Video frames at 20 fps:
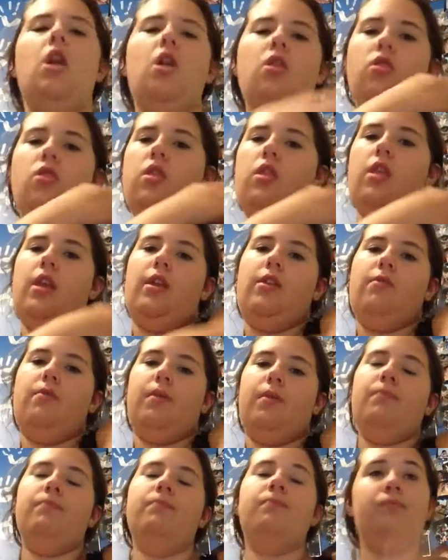the lace
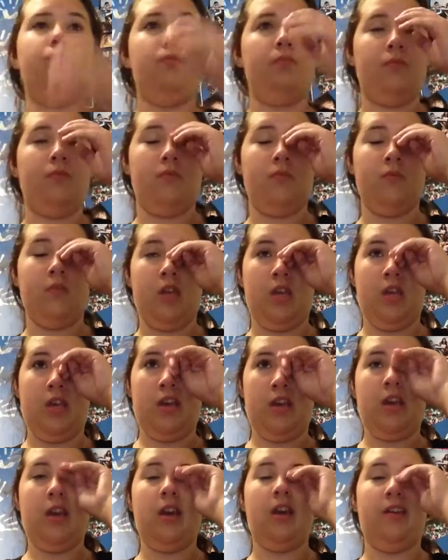one.
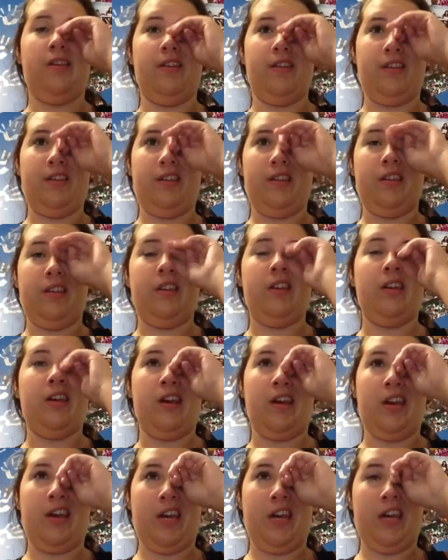And then
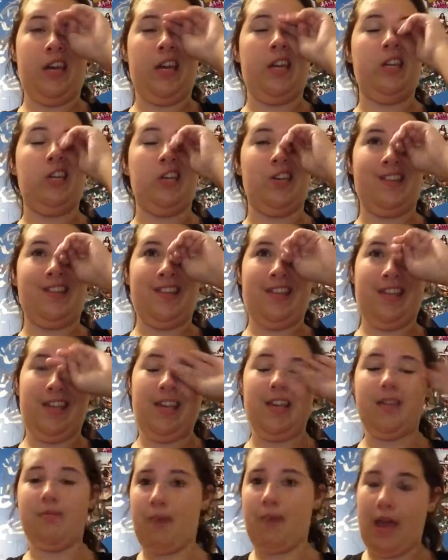I just
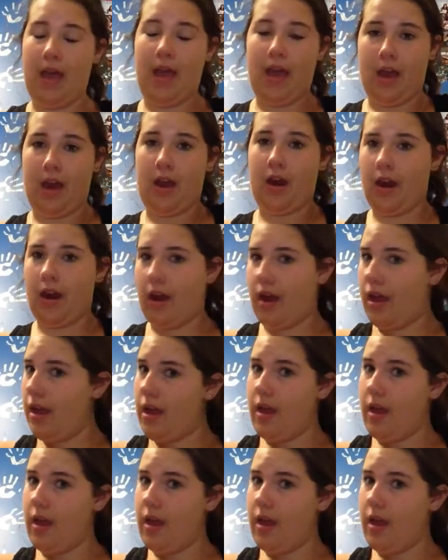teased my hair,